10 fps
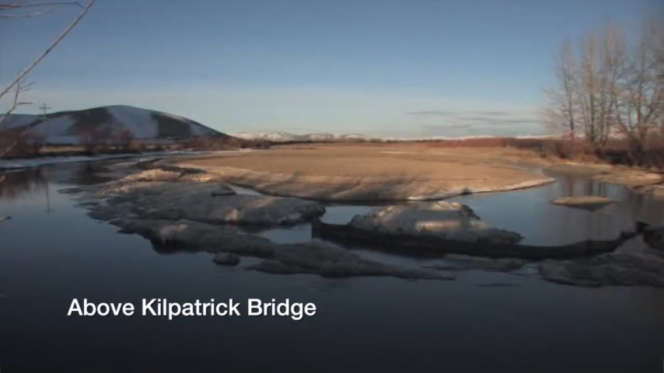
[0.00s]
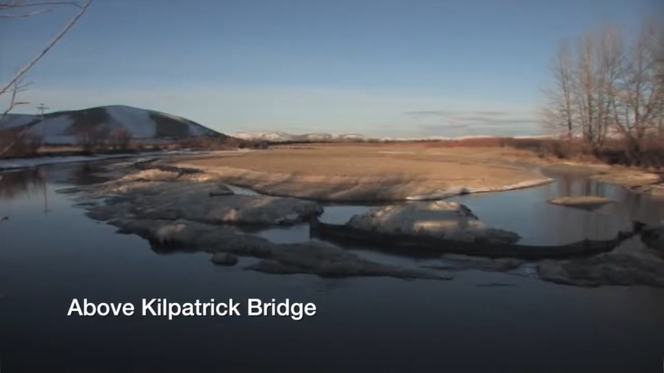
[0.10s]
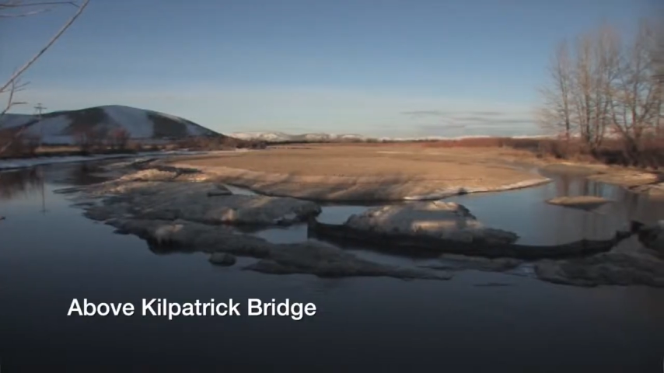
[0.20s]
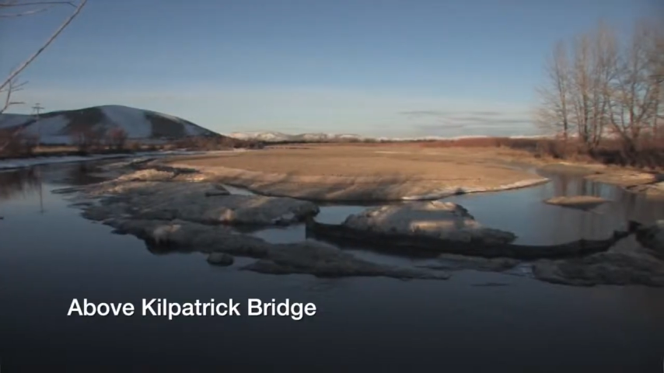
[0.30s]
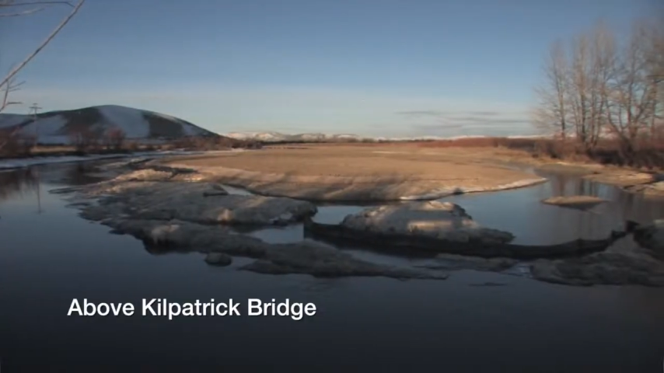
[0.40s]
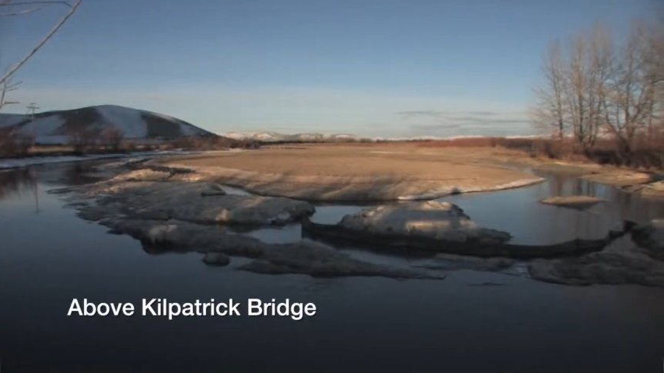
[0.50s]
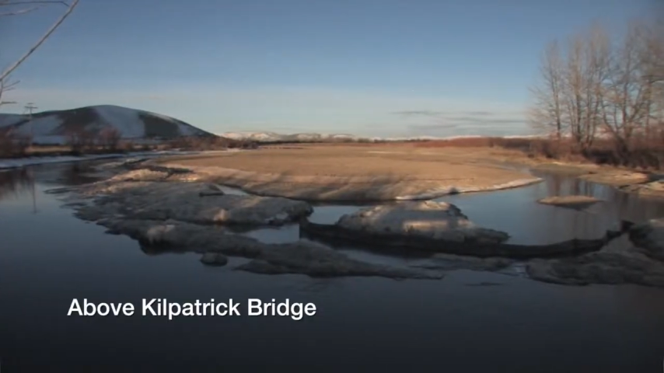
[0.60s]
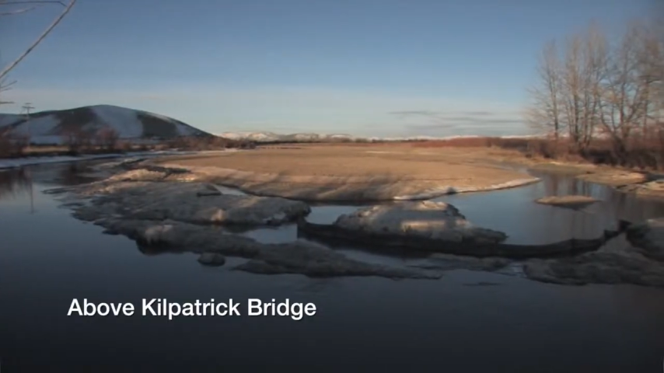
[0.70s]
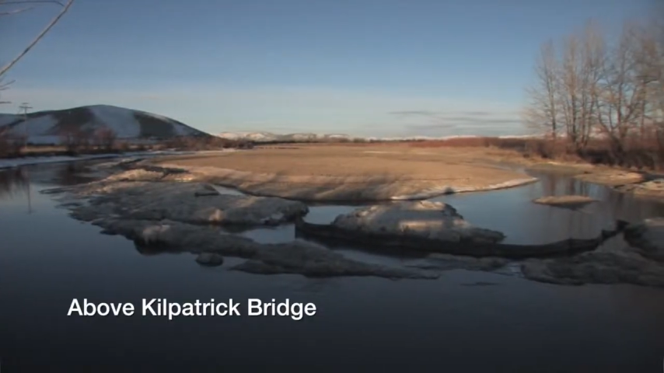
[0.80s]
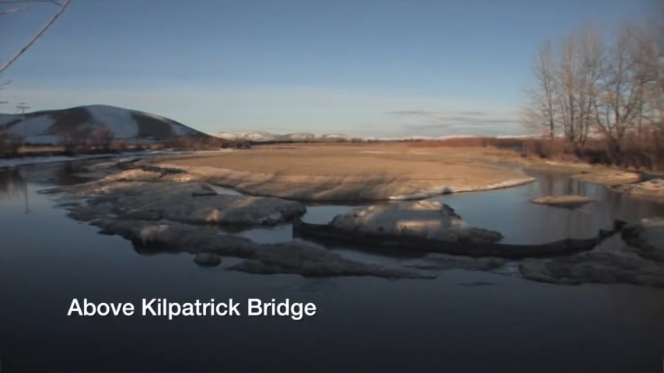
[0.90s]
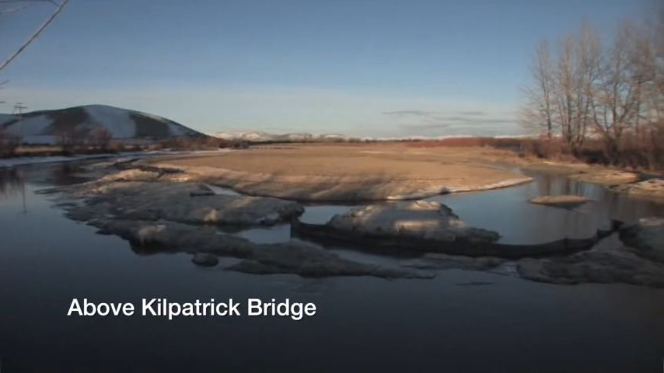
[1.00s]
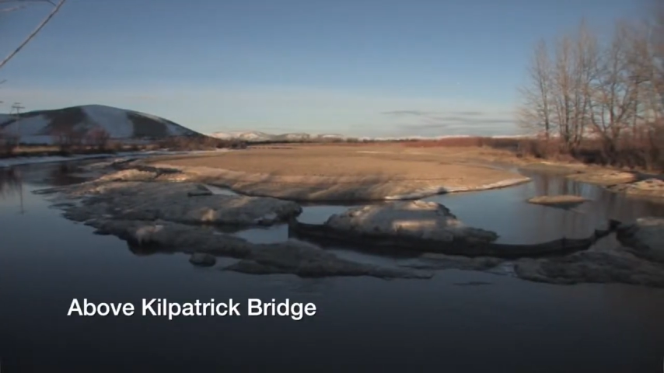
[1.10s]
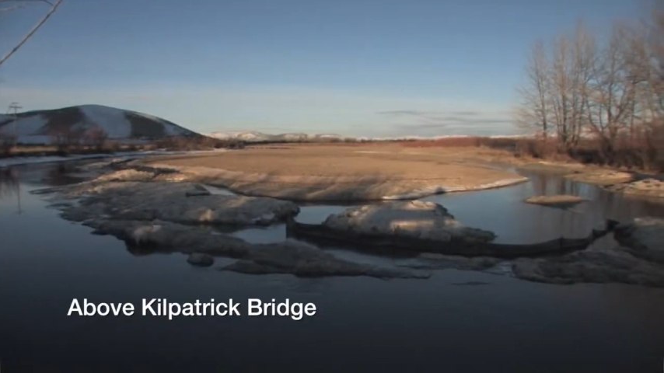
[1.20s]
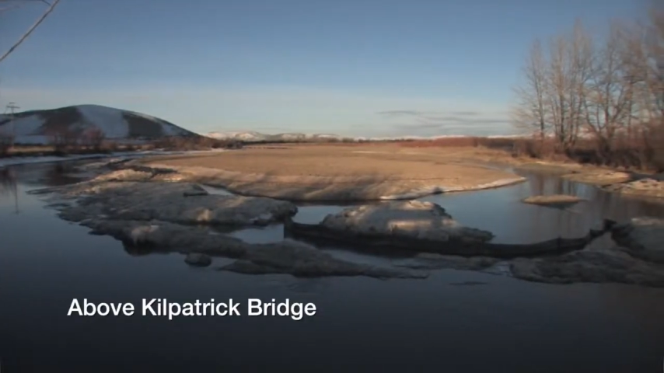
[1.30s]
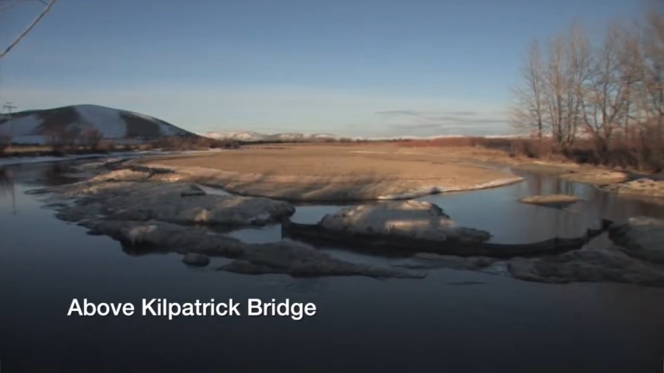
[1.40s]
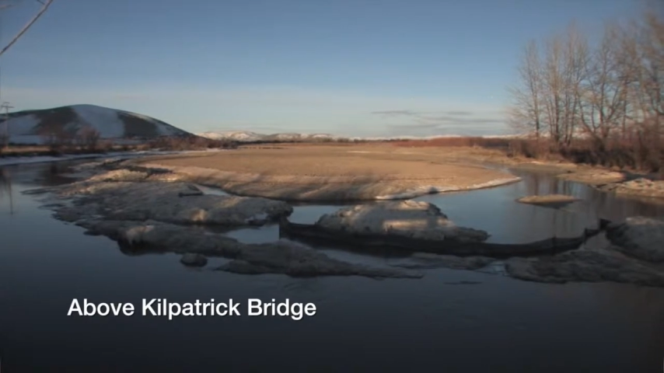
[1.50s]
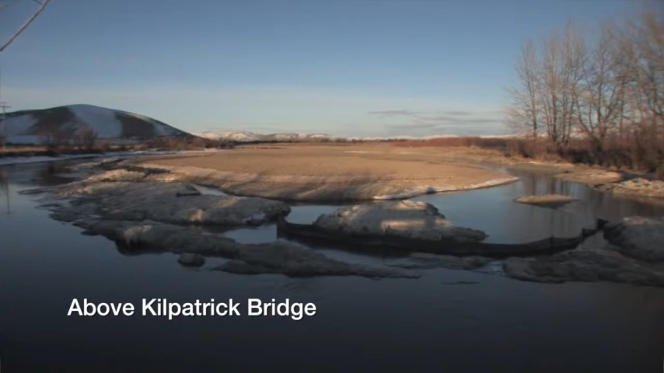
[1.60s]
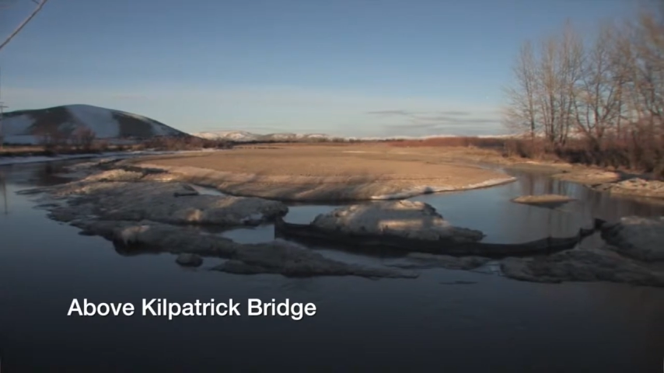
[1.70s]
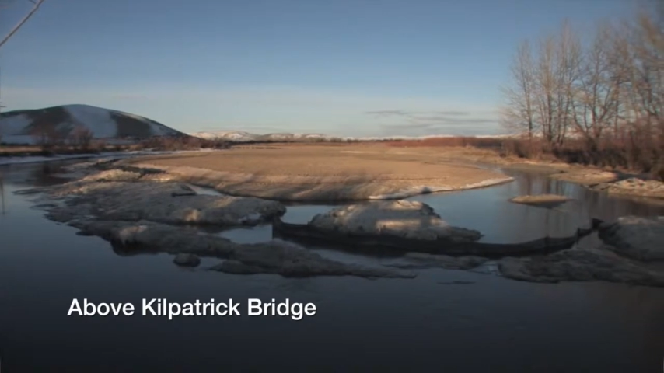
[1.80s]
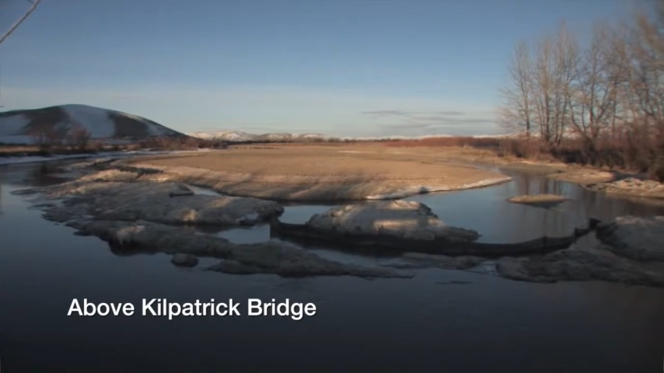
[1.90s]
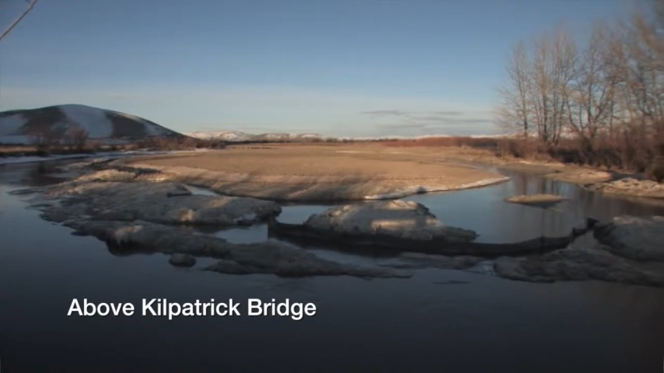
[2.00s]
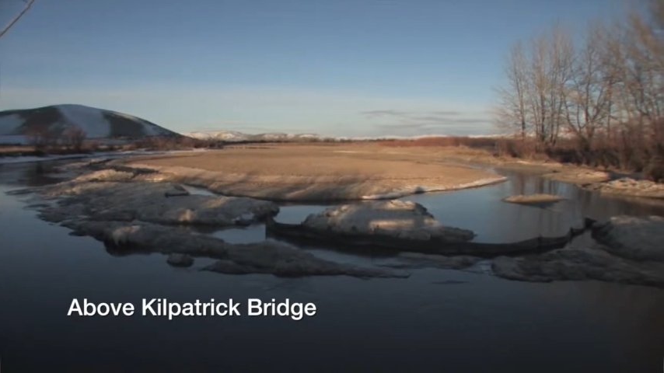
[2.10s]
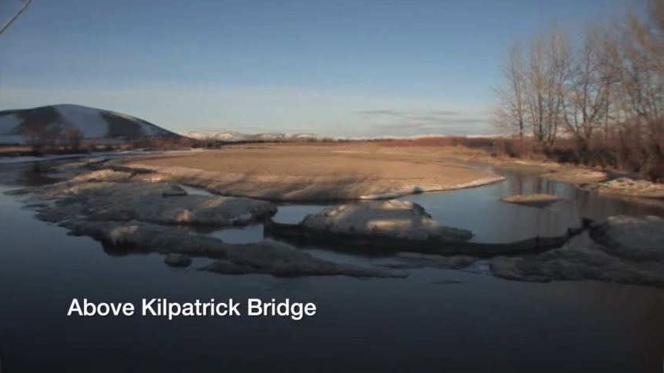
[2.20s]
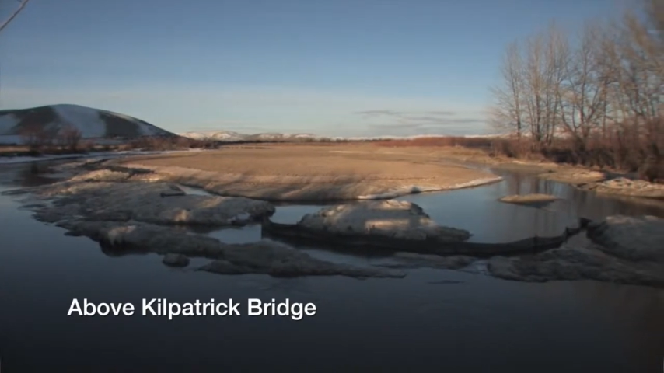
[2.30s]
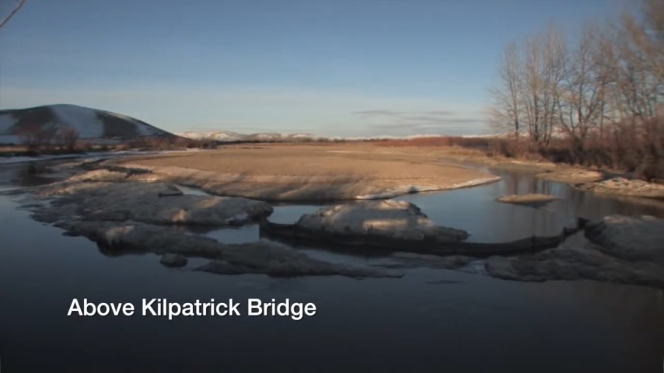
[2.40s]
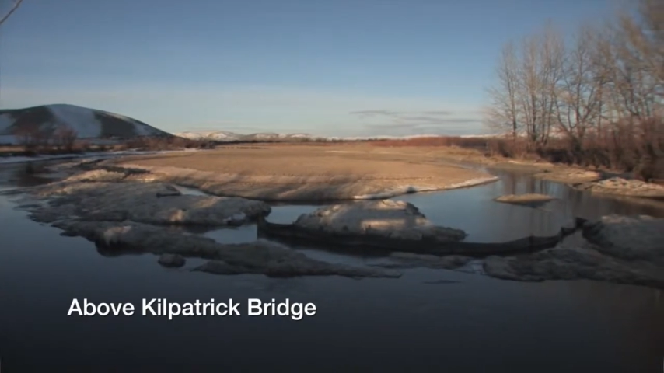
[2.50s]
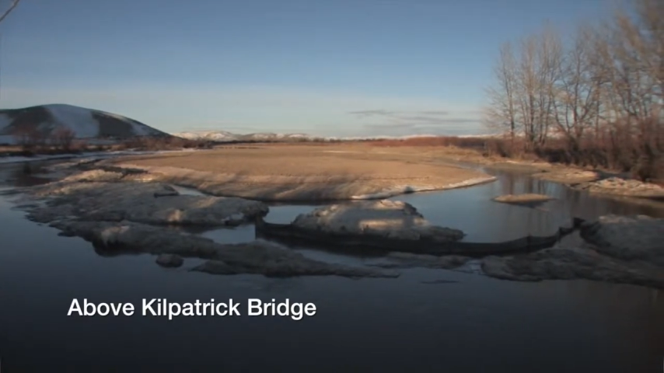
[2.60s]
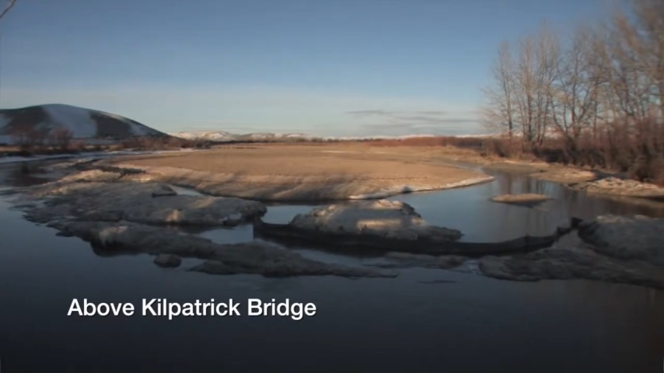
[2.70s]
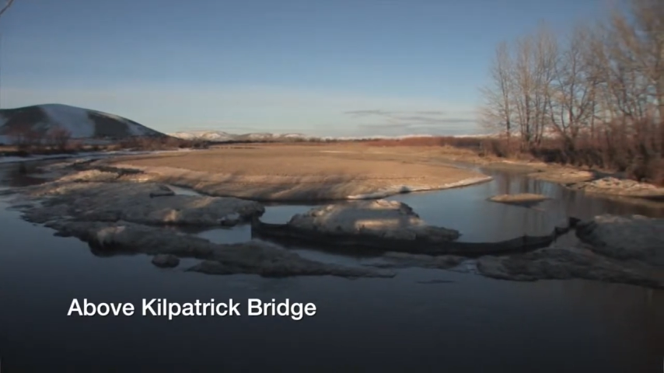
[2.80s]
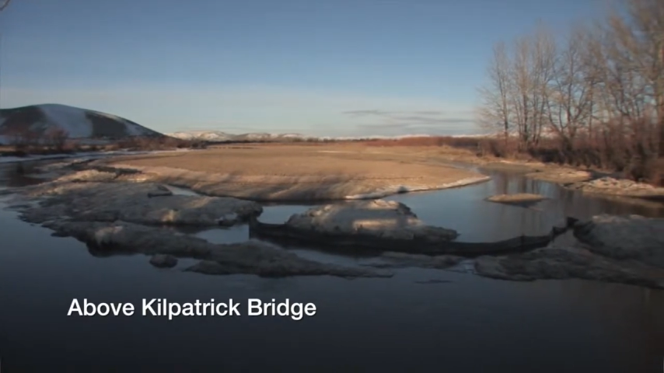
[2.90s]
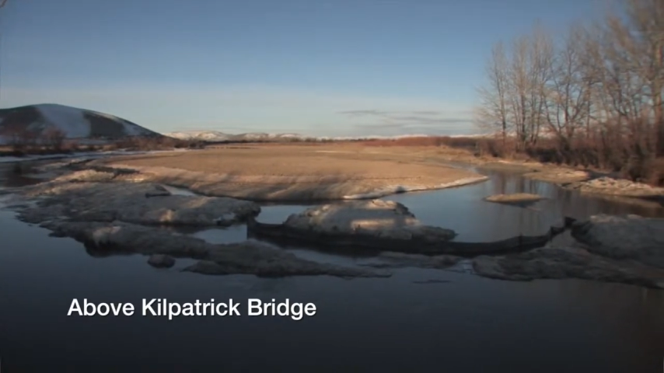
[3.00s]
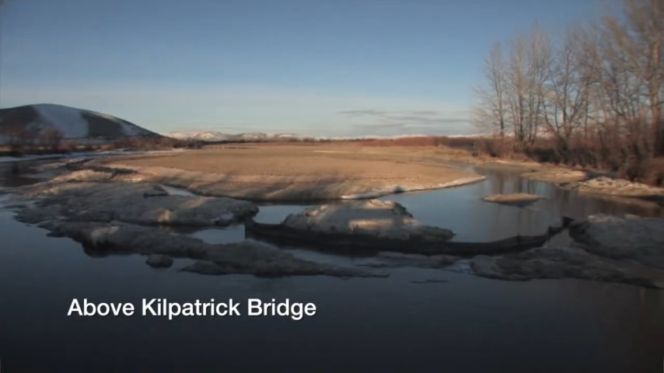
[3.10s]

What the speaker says: (no speaker visible)